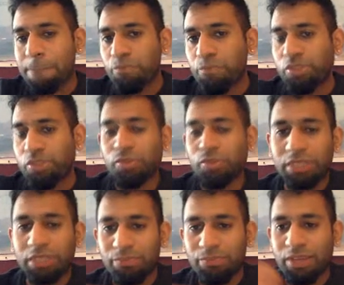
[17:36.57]
So,
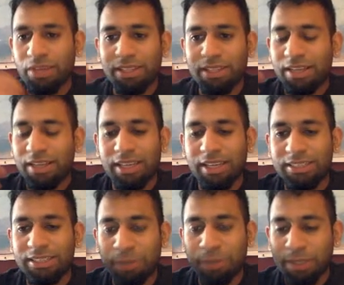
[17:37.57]
again,
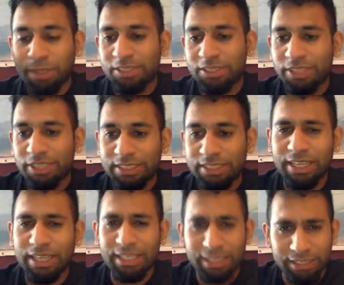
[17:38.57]
my mind's just racing
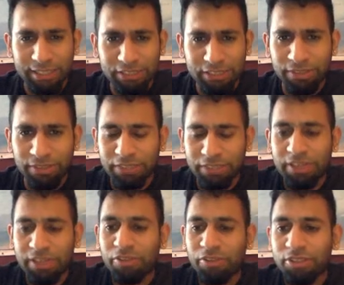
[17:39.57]
ahead and identifying. I've kind of
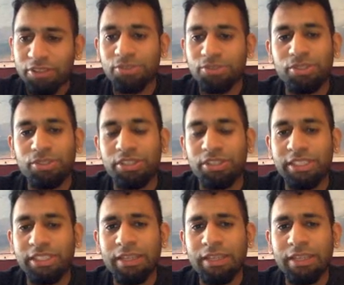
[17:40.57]
got the solution already.